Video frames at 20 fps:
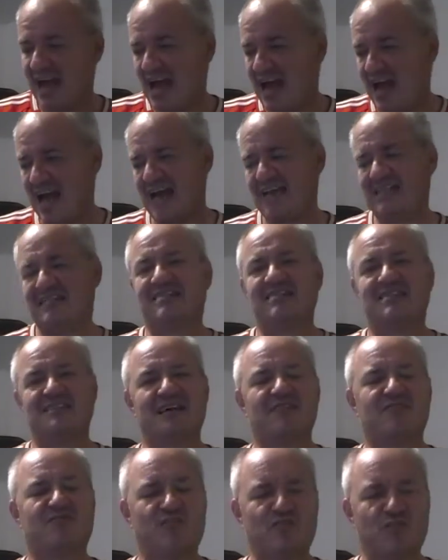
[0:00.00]
Hence,
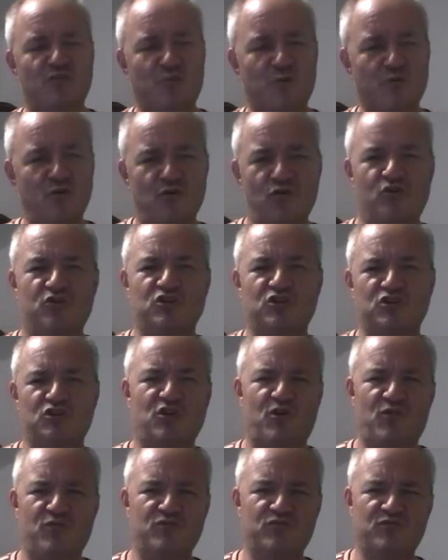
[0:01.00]
I've got the worst
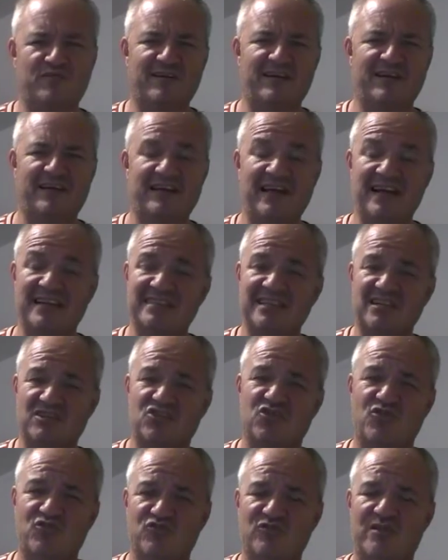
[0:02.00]
shoulder ache. And I hadn't had
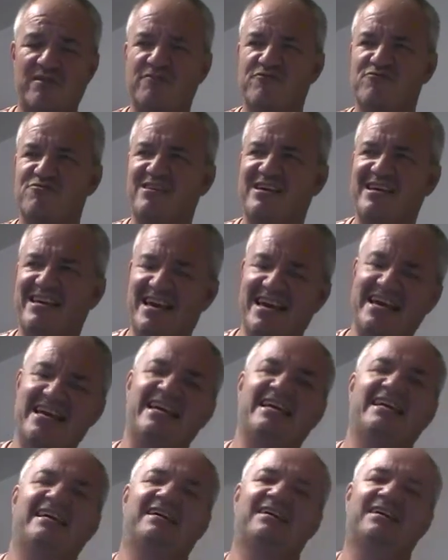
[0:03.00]
shoulder ache for a
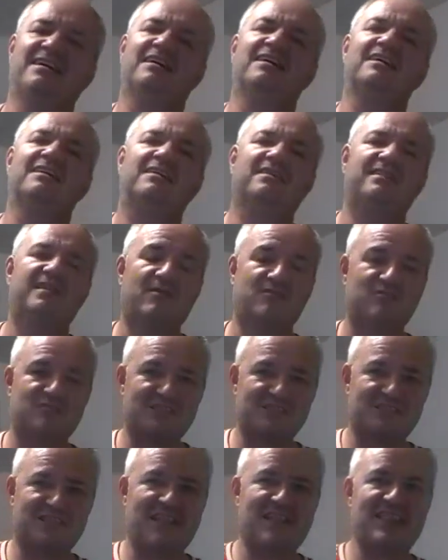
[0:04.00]
year. And that was
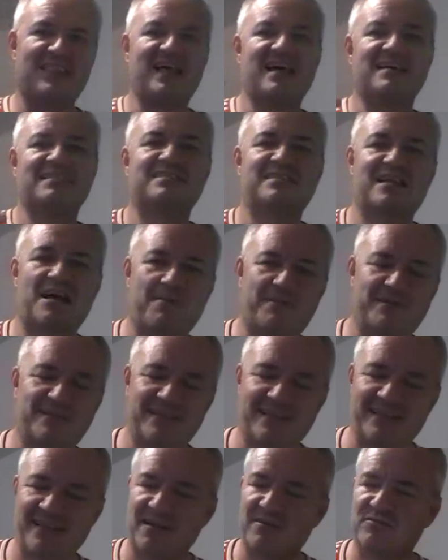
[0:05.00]
since the last time I
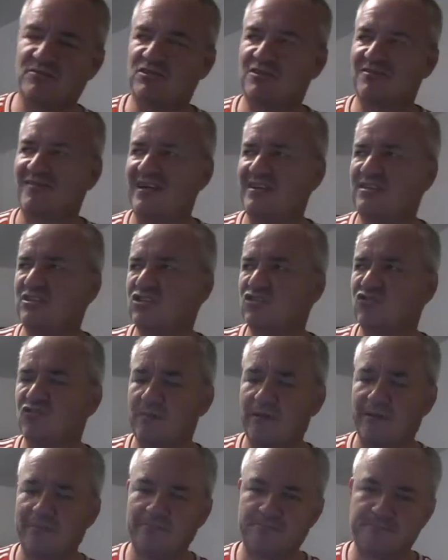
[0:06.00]
did loads of edge
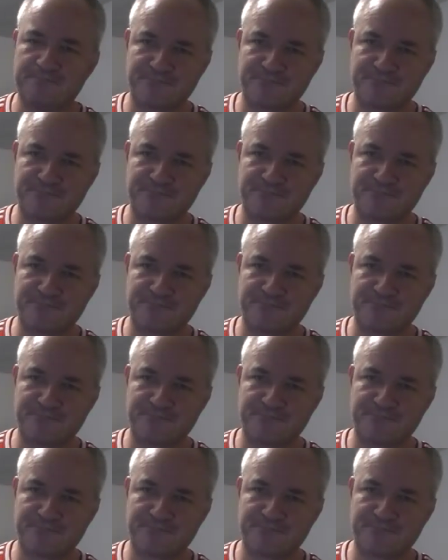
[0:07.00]
trimming.